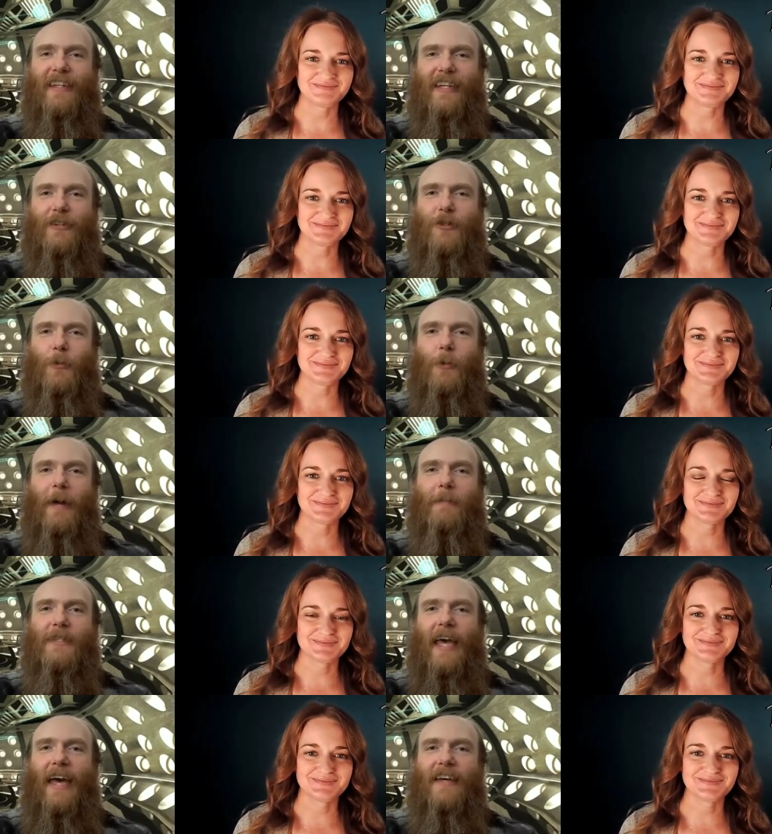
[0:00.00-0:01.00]
Speaker 1: the
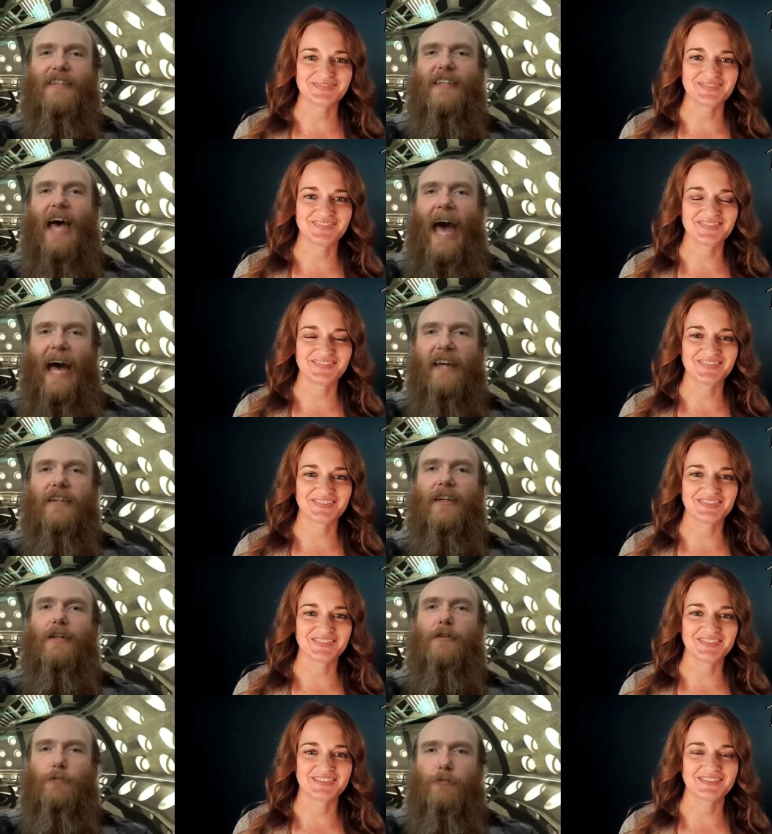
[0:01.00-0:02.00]
interwebs as at
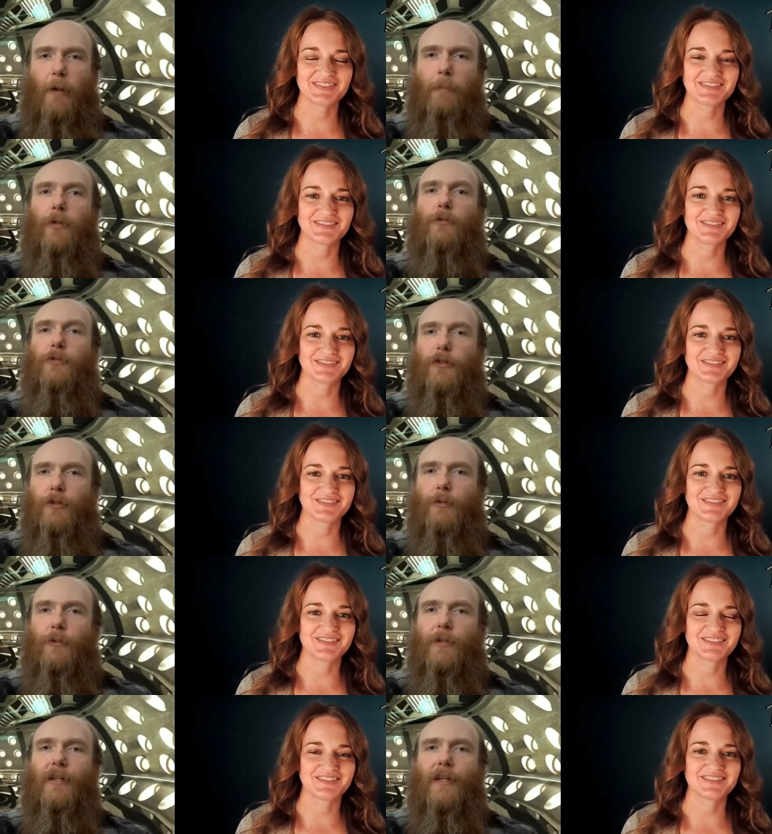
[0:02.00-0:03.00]
Grumble
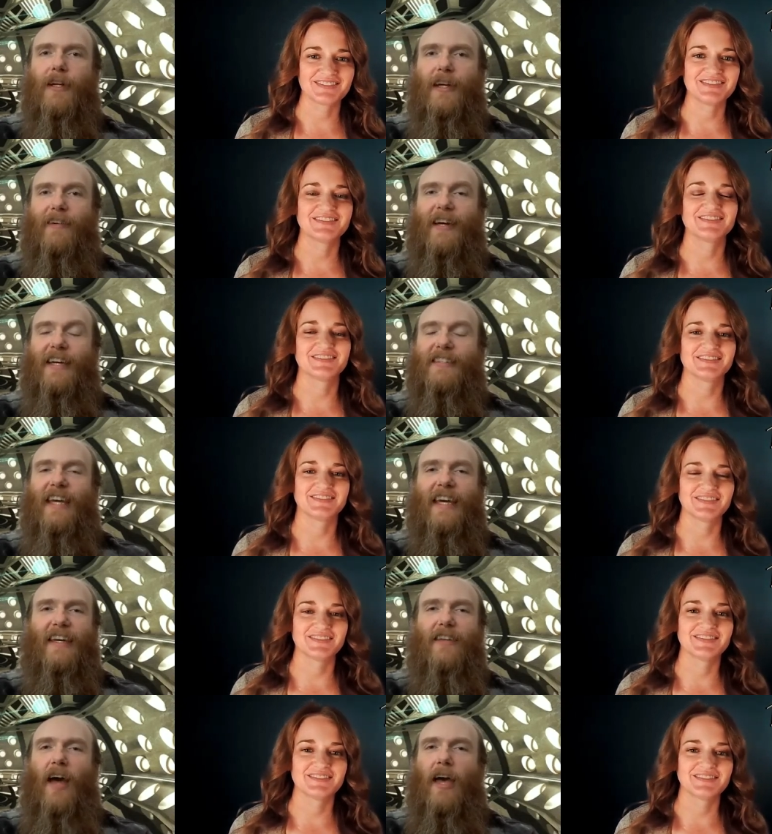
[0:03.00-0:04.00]
Dude. Like I
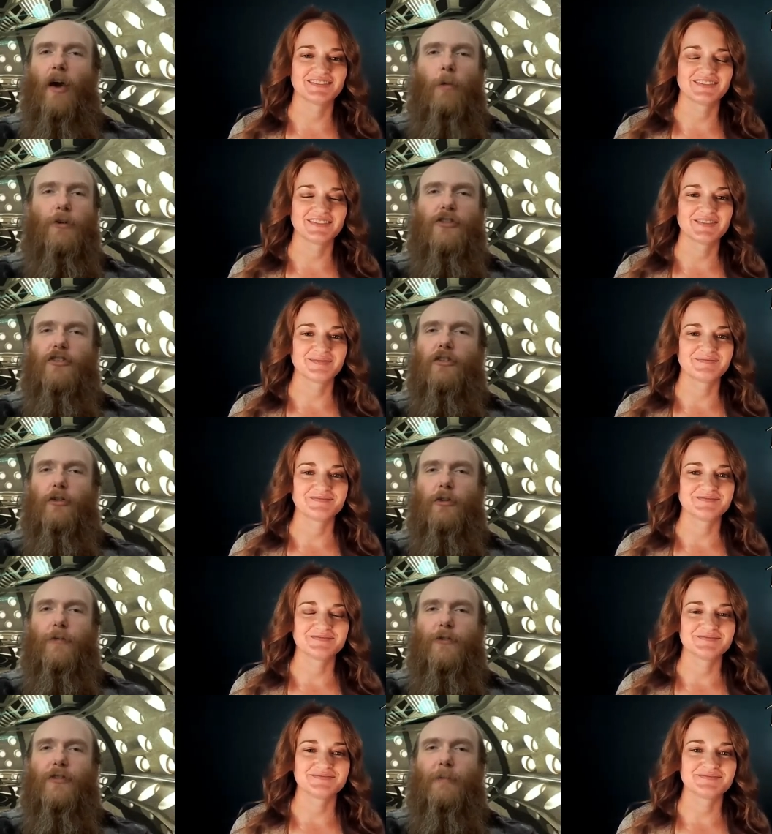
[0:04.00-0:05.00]
say, I always
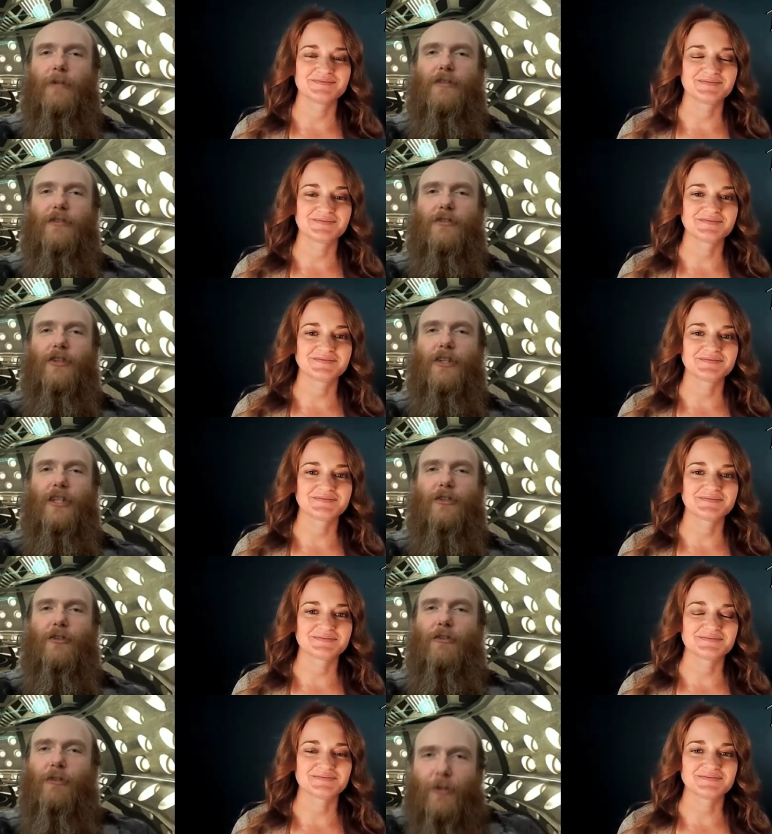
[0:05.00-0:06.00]
slur it for some reason, so you can
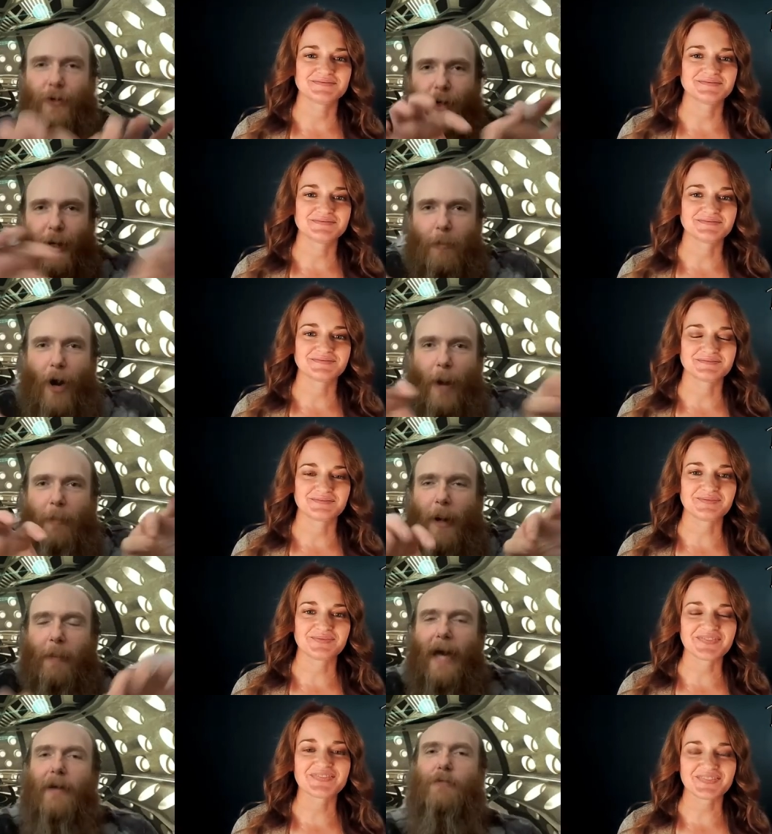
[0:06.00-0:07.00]
do the little pop
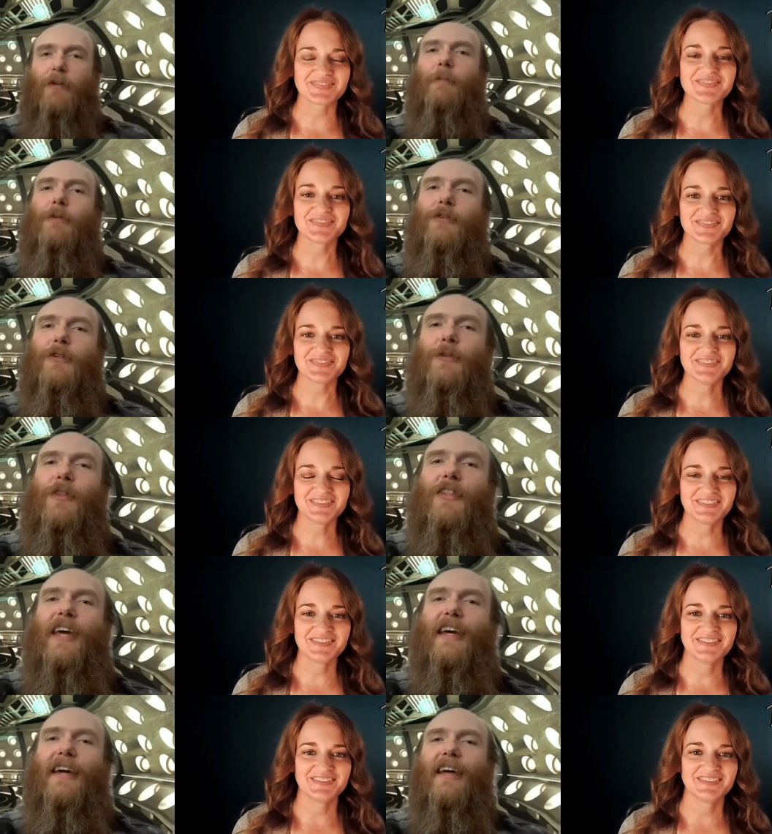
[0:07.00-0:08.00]
up at Grumble Dude
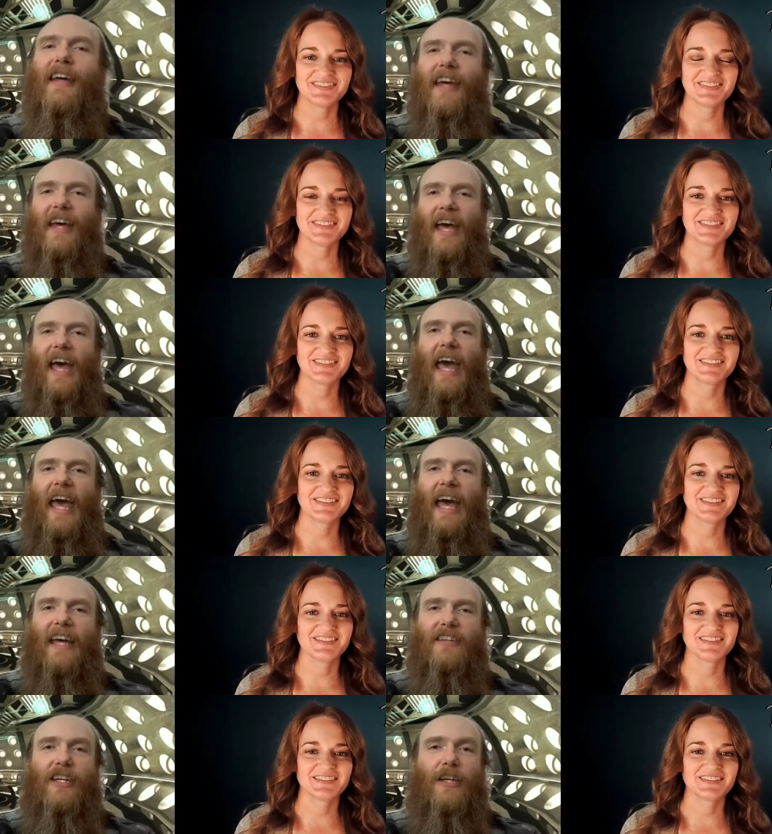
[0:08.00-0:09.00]
thing.
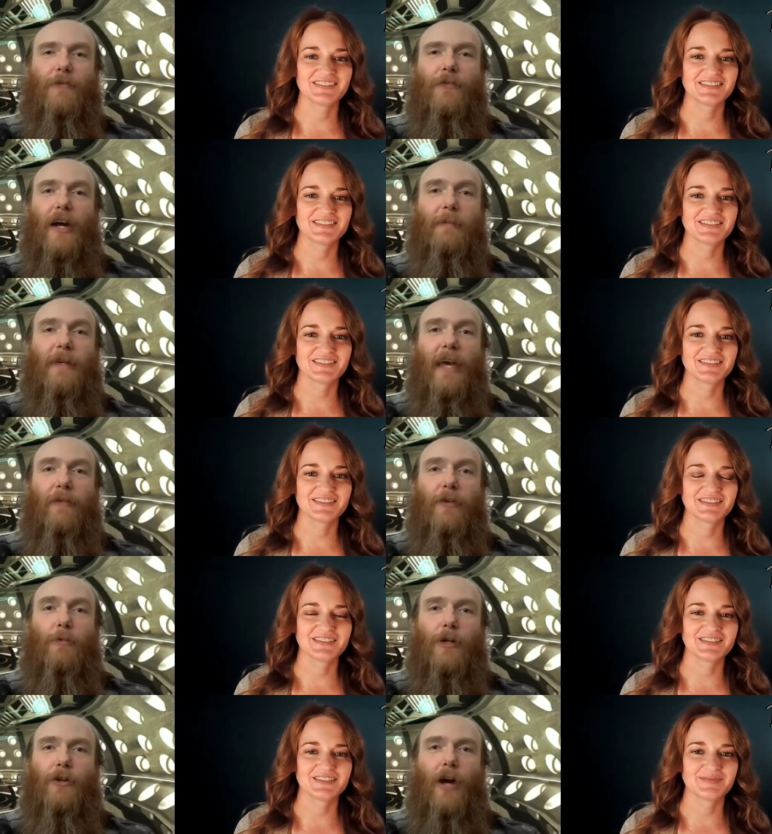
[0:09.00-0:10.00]
And you can find me
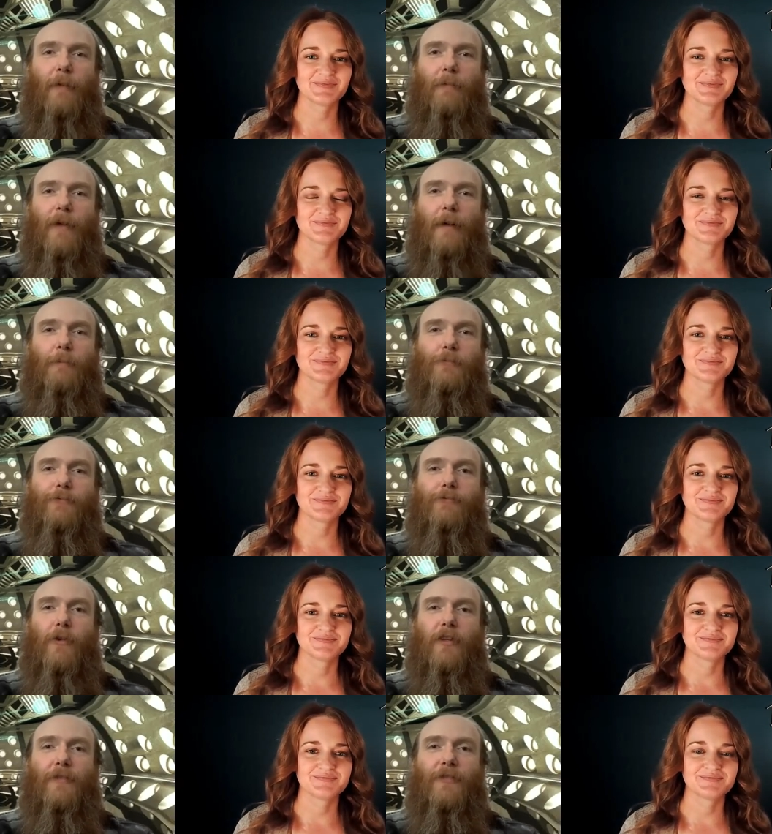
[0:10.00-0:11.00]
everywhere. I'm, I'm
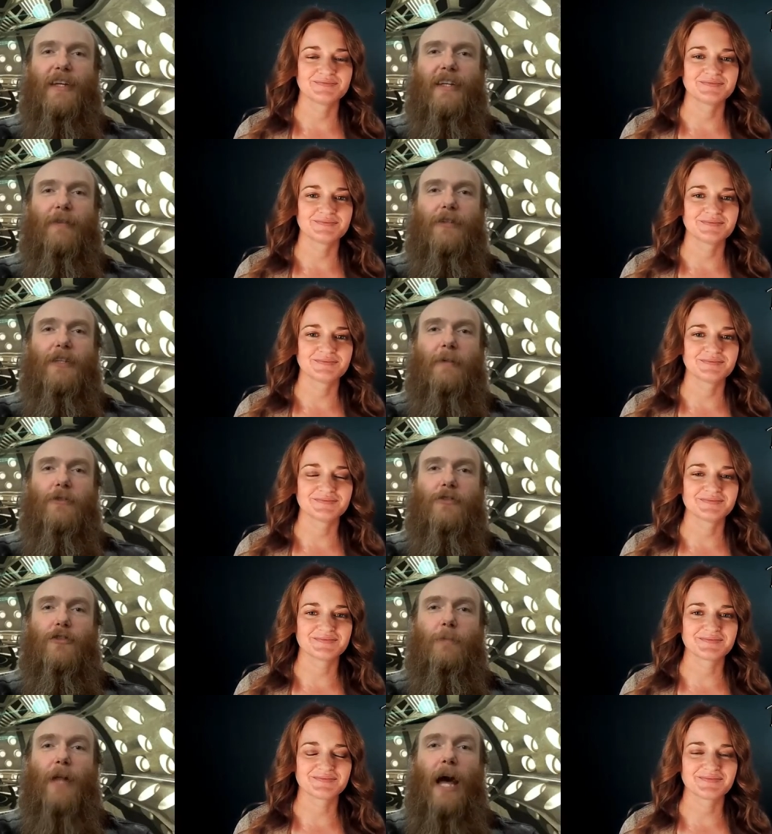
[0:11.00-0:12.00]
prolific. And every time there's
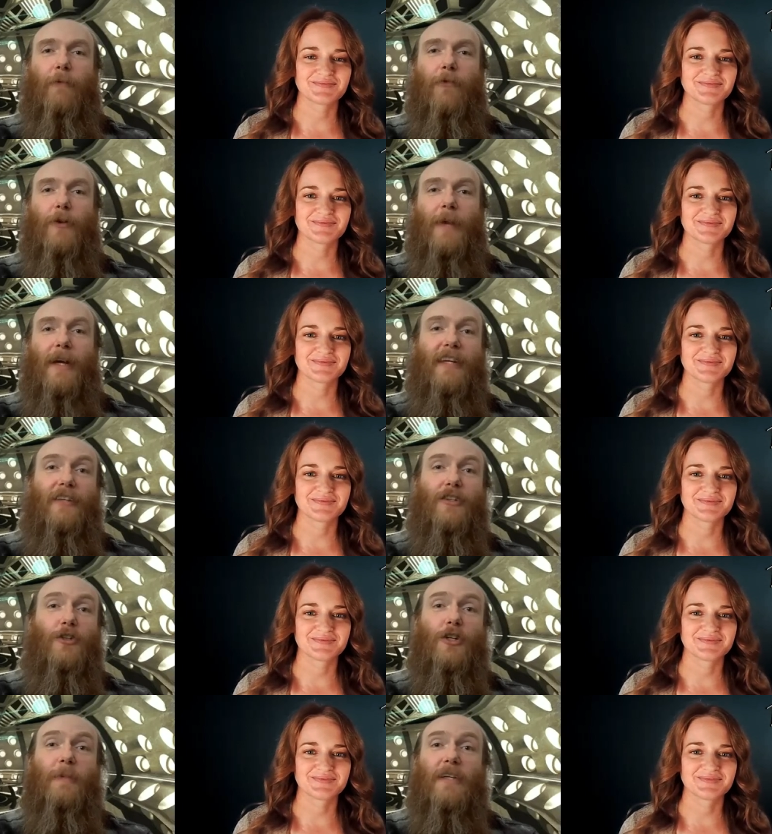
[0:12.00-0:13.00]
a new platform, I tend
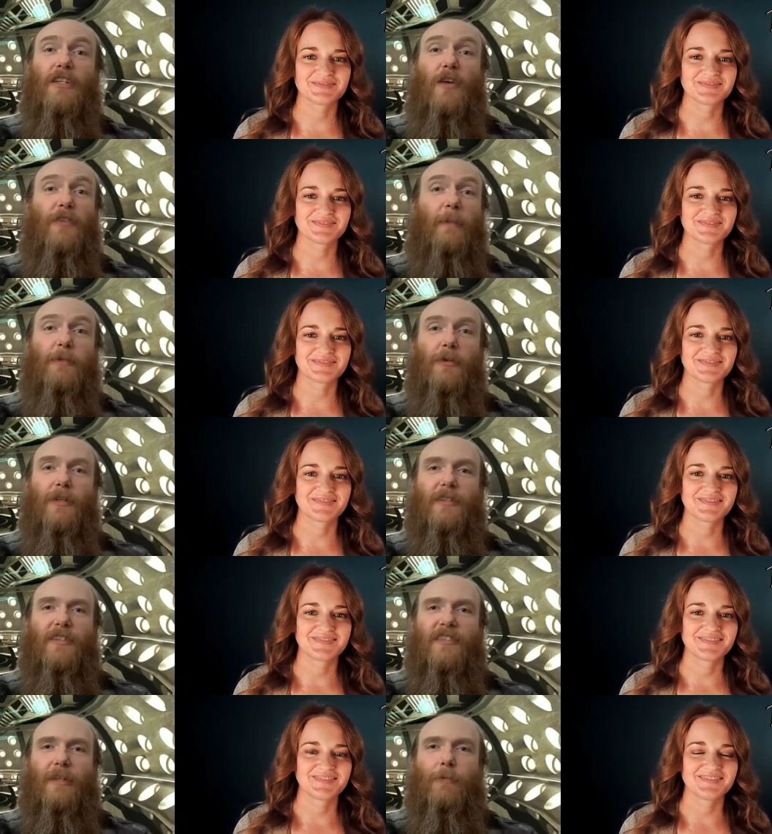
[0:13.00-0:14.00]
to hook myself up to it
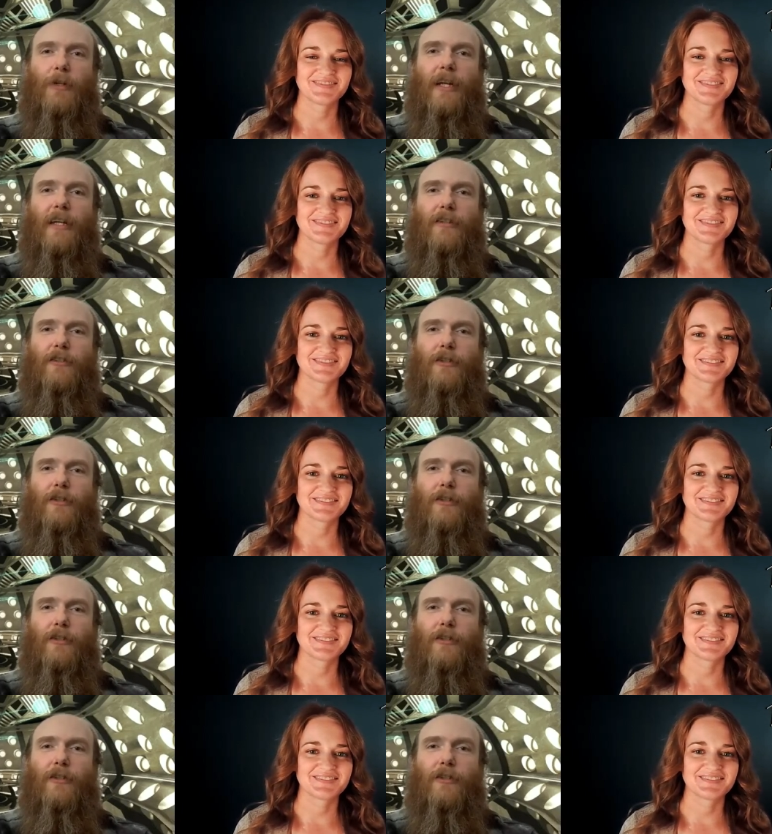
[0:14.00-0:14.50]
to see what I could